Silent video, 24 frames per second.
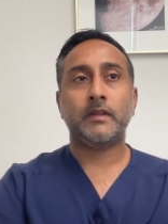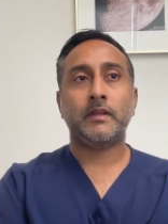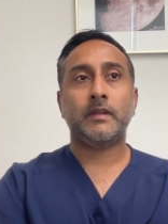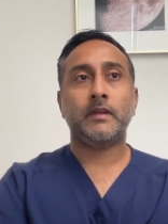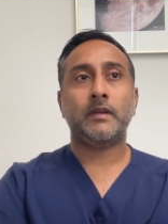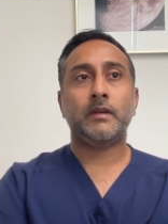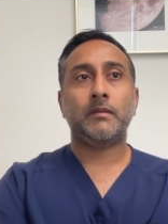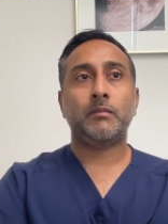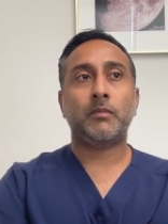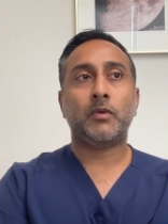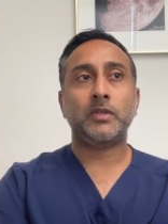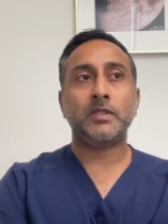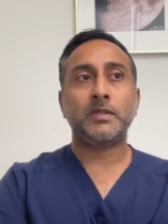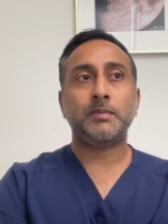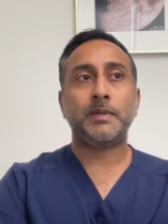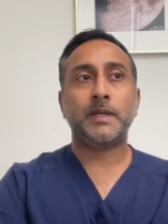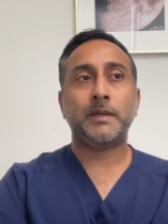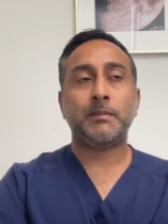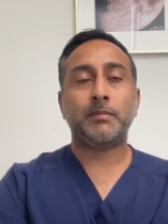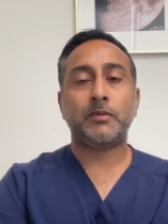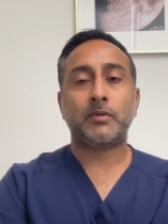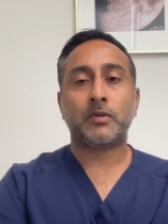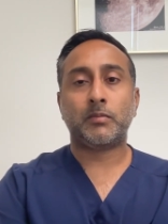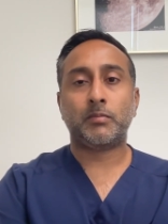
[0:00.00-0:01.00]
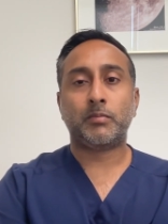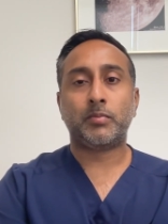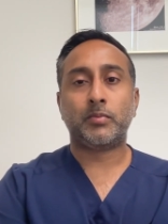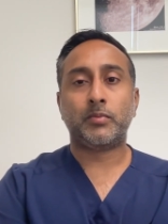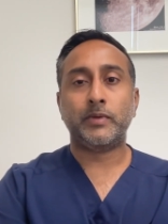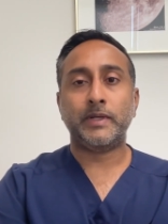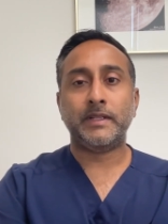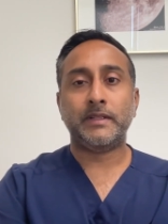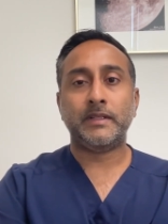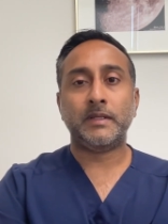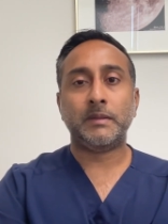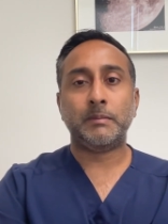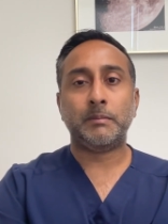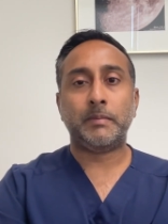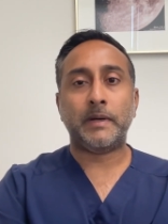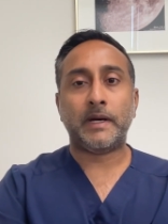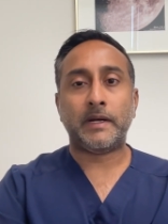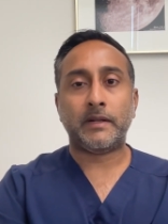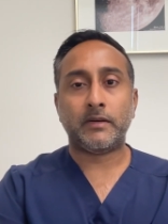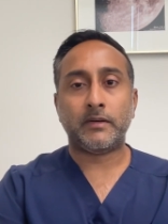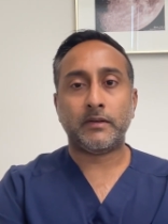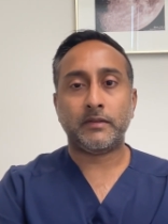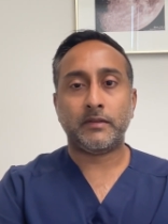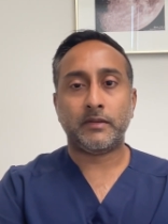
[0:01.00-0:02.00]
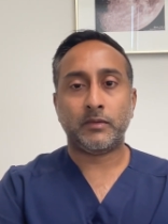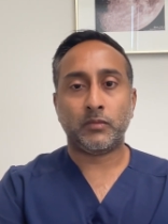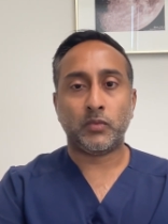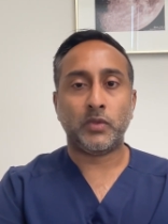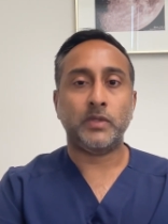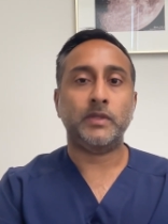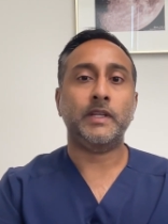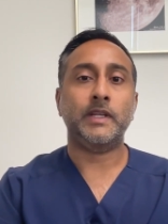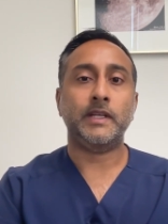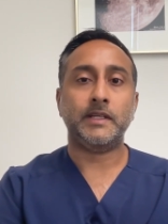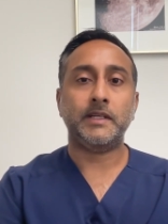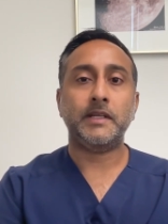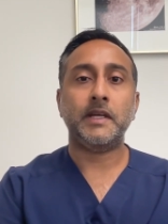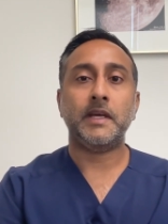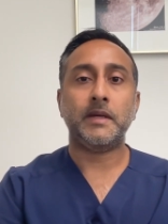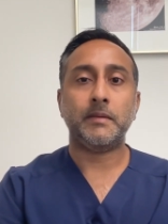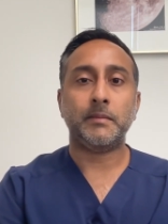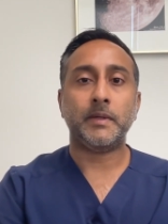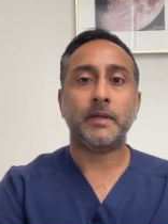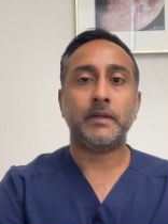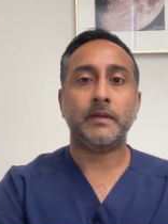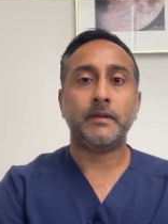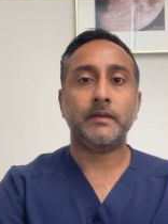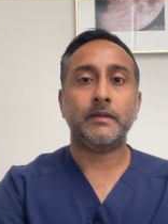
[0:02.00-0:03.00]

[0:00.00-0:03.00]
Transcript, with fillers: most people are breathing better than when they came in